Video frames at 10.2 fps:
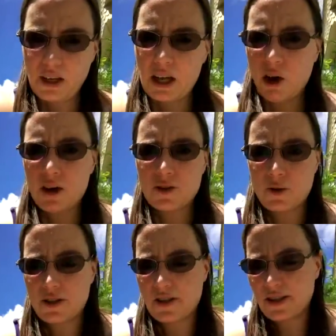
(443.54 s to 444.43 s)
And all
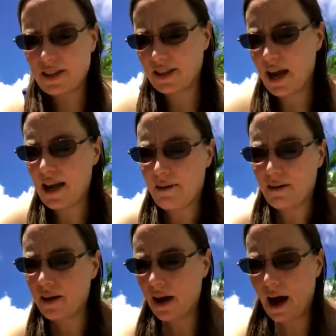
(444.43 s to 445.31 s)
sorts of things like that. And
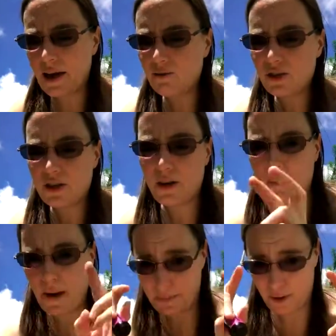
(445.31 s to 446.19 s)
I use
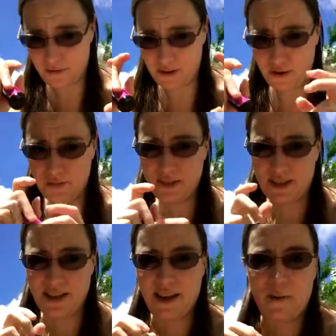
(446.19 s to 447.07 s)
my perfume,
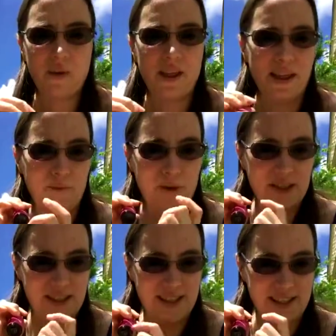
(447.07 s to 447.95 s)
which
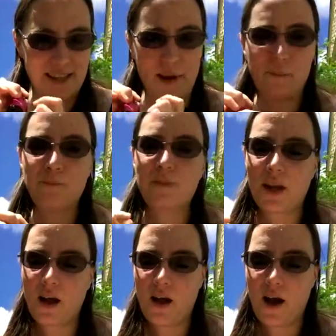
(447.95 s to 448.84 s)
is this now.
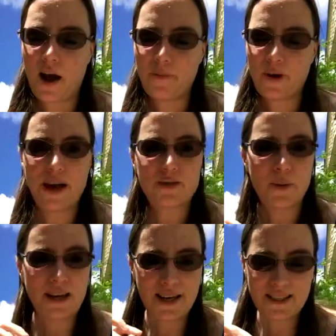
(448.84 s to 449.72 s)
Okay, so
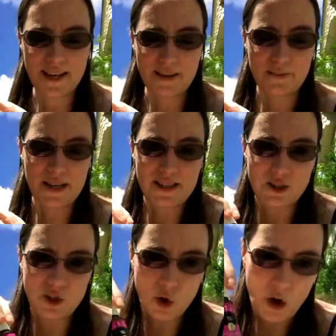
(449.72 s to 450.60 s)
my next item is
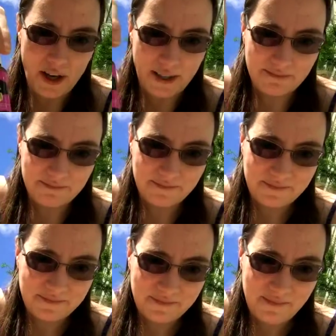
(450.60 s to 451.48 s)
Joy.
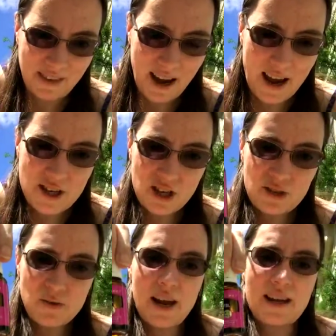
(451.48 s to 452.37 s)
I
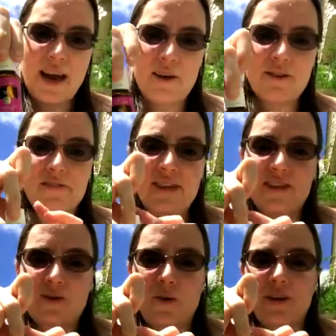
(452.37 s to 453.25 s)
just ran out of
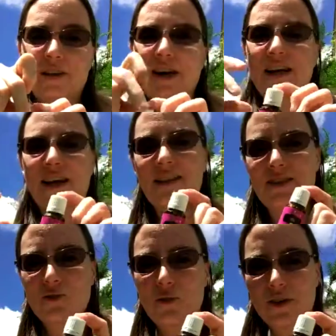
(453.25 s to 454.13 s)
this oil. I got
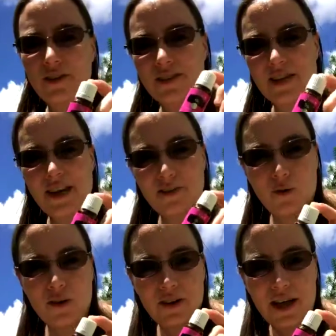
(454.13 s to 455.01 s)
this oil, the second
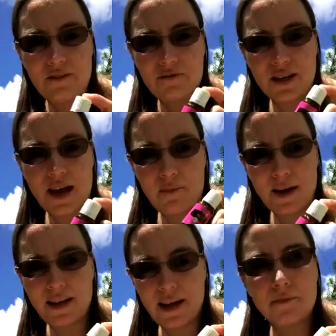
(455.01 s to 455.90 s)
oil, after I got my
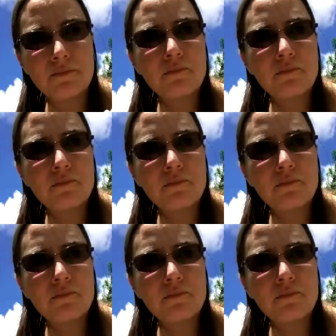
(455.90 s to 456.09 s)
kit.